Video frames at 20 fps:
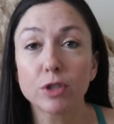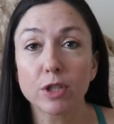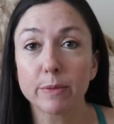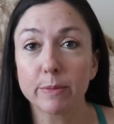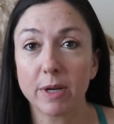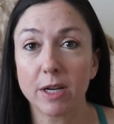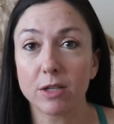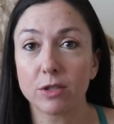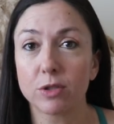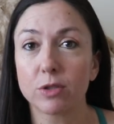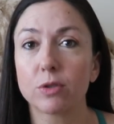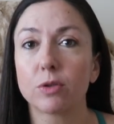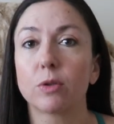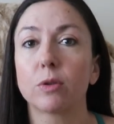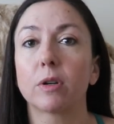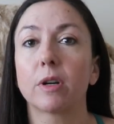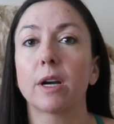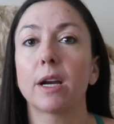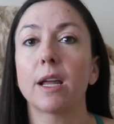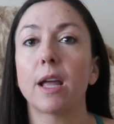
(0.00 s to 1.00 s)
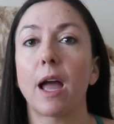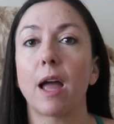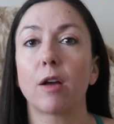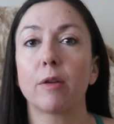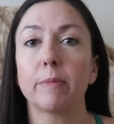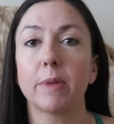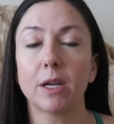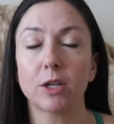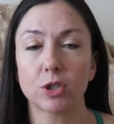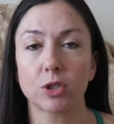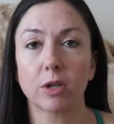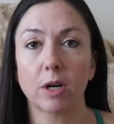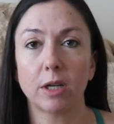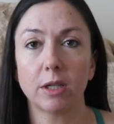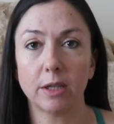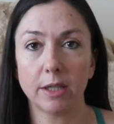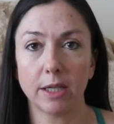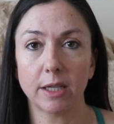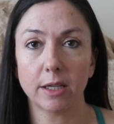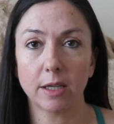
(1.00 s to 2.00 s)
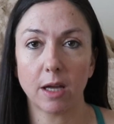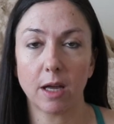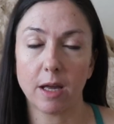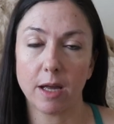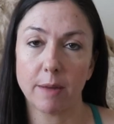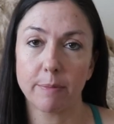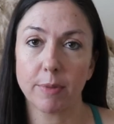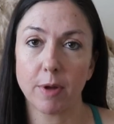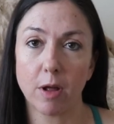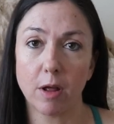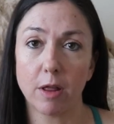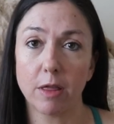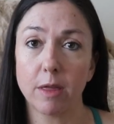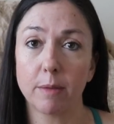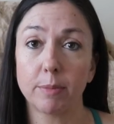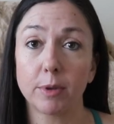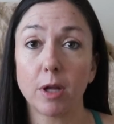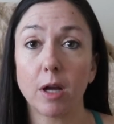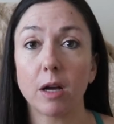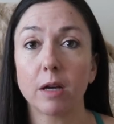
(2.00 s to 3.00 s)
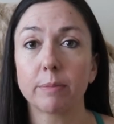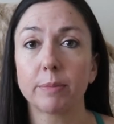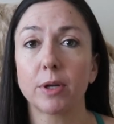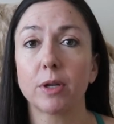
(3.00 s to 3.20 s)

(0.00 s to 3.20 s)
to my story, I'll make sure I link up all the blog